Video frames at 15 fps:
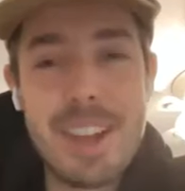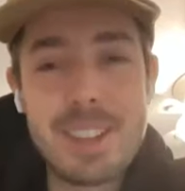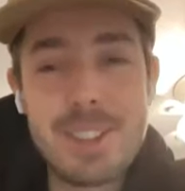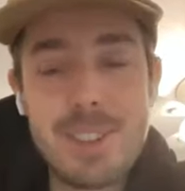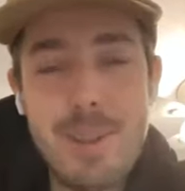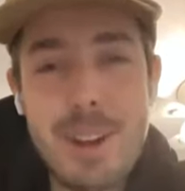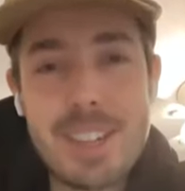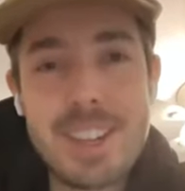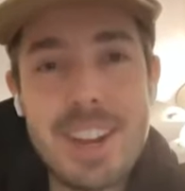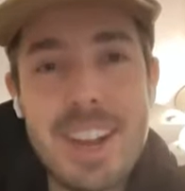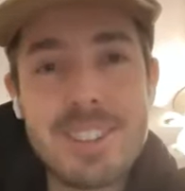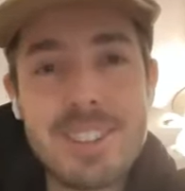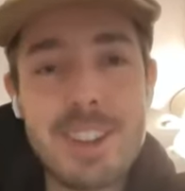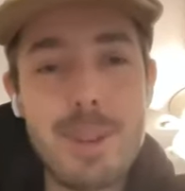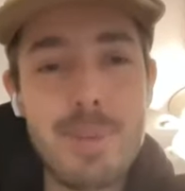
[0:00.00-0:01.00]
Awesome. Thanks very much,
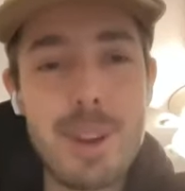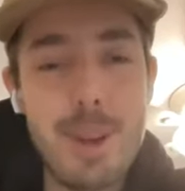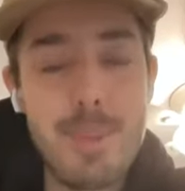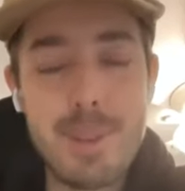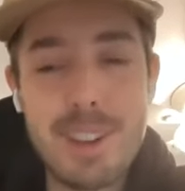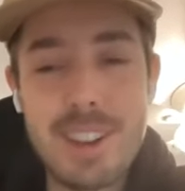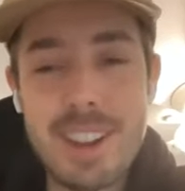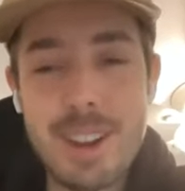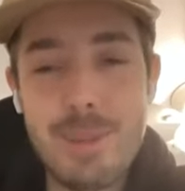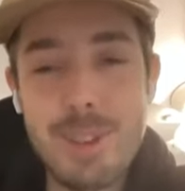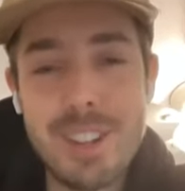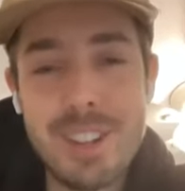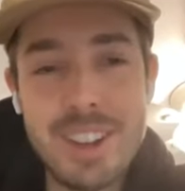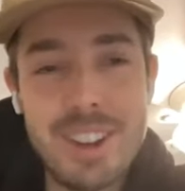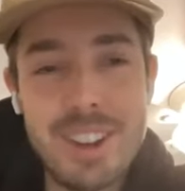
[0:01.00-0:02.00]
guys. Keep it up, and uh,
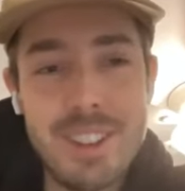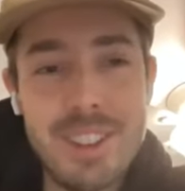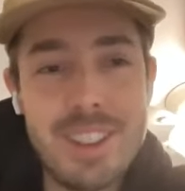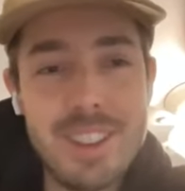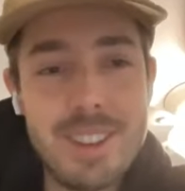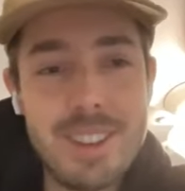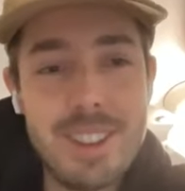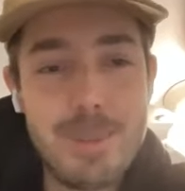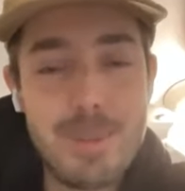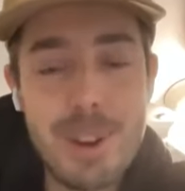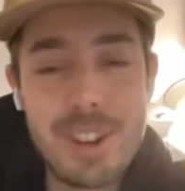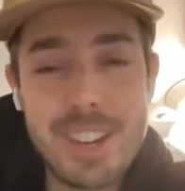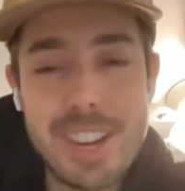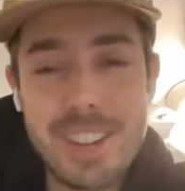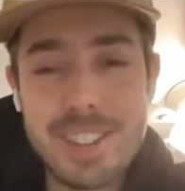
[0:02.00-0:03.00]
well done on the on the
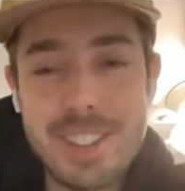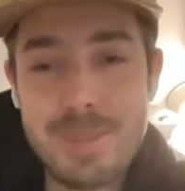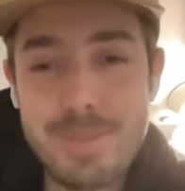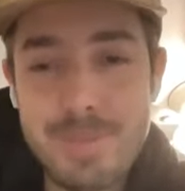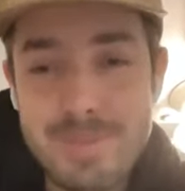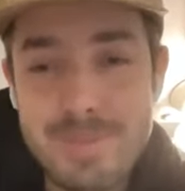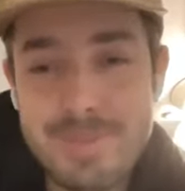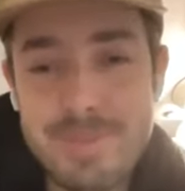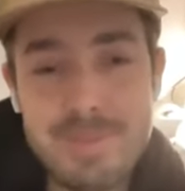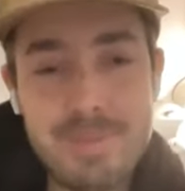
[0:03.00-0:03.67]
podcast.